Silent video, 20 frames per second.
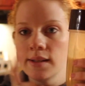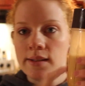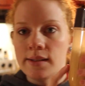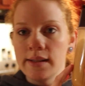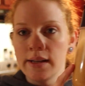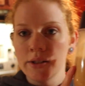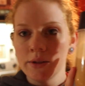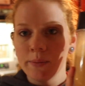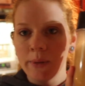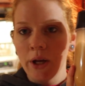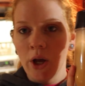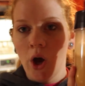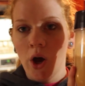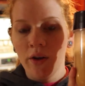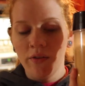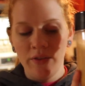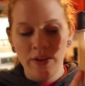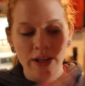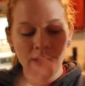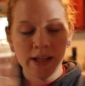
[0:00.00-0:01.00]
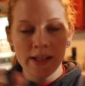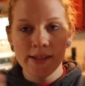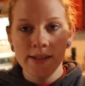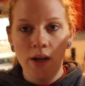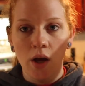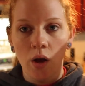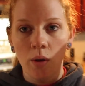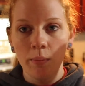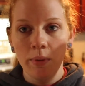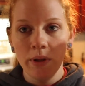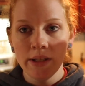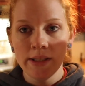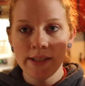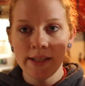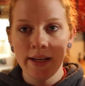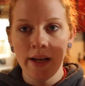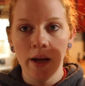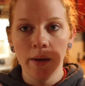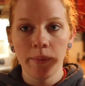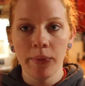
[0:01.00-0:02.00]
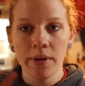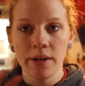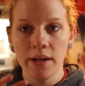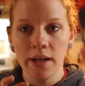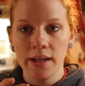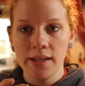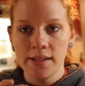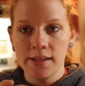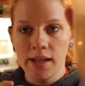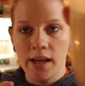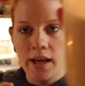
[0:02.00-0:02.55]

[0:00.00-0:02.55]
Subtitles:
There's my coffee. It's all blended up nice